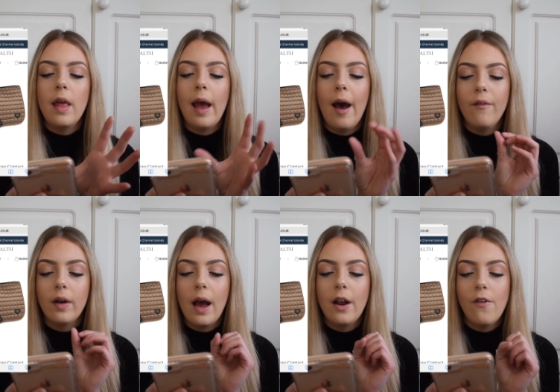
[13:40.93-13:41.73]
they
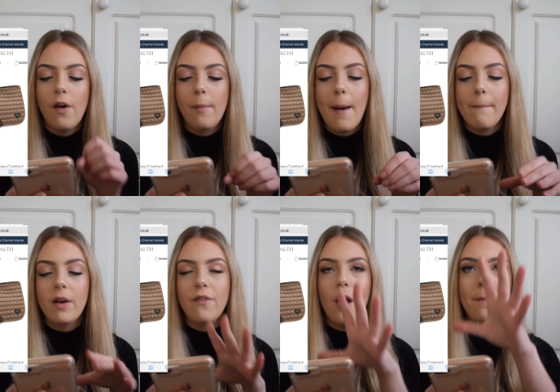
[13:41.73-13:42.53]
have kind of a
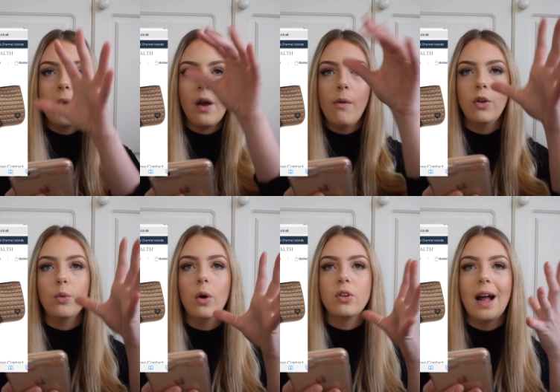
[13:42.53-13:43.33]
memory foam bit going towards,